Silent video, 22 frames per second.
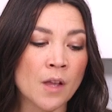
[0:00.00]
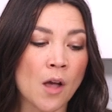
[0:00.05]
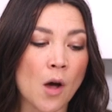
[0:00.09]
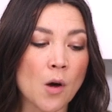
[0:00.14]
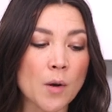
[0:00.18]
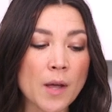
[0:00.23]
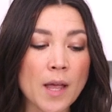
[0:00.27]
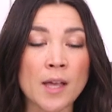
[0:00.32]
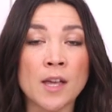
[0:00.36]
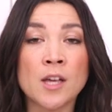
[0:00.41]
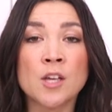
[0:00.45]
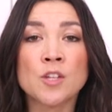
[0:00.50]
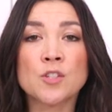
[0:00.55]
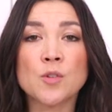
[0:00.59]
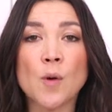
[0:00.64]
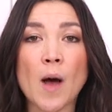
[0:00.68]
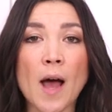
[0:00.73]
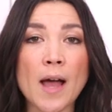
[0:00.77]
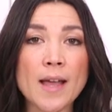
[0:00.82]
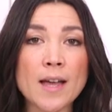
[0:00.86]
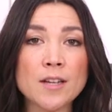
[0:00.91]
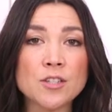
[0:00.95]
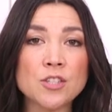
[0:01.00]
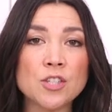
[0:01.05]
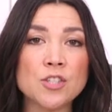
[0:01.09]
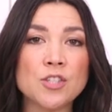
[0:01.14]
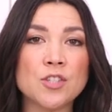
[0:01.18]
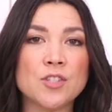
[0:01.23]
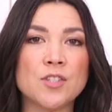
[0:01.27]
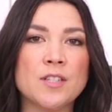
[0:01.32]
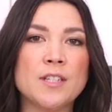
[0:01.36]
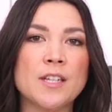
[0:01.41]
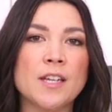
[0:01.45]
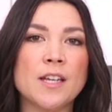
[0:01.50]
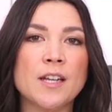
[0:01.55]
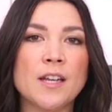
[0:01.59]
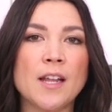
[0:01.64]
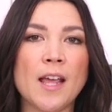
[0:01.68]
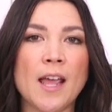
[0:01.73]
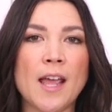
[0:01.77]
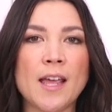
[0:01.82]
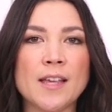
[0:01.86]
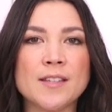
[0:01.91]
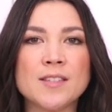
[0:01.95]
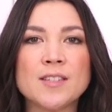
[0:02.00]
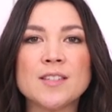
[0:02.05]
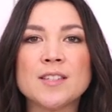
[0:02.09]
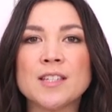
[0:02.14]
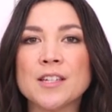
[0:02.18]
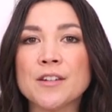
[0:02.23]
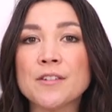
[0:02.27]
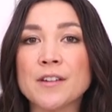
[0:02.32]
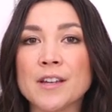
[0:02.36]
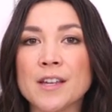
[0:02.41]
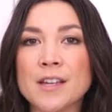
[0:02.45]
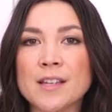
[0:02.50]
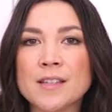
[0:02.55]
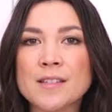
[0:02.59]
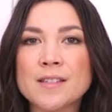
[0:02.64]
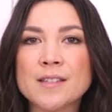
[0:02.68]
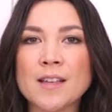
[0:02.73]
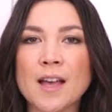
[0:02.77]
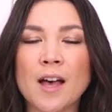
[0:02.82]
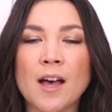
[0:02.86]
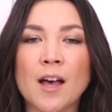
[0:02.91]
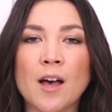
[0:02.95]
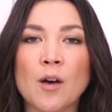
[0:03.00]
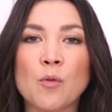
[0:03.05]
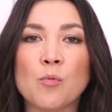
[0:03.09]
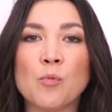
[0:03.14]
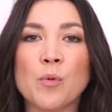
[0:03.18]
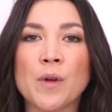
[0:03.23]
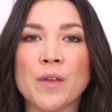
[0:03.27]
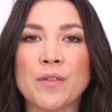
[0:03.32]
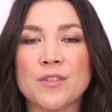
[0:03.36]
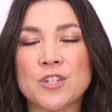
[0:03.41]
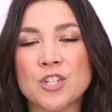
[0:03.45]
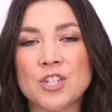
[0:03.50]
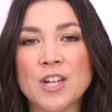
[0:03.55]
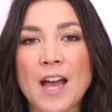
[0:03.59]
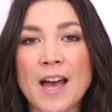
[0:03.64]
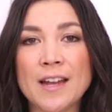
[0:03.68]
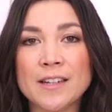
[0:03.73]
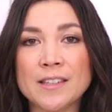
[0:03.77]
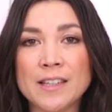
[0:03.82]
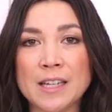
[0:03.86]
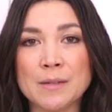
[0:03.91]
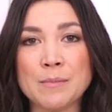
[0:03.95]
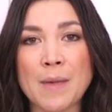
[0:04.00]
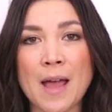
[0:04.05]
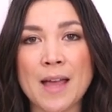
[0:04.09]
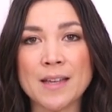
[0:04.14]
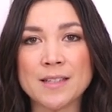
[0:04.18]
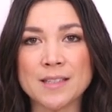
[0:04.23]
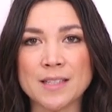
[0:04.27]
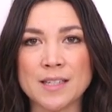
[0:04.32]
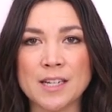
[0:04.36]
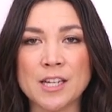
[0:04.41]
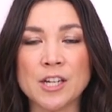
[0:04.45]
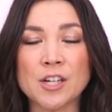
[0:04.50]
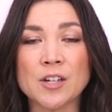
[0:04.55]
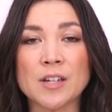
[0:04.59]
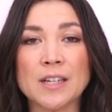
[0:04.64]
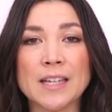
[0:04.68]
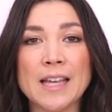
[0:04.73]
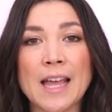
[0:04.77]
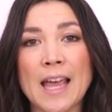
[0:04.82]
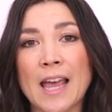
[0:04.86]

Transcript: Okay, so I actually just did a series with CHATELAINE'S magazine here in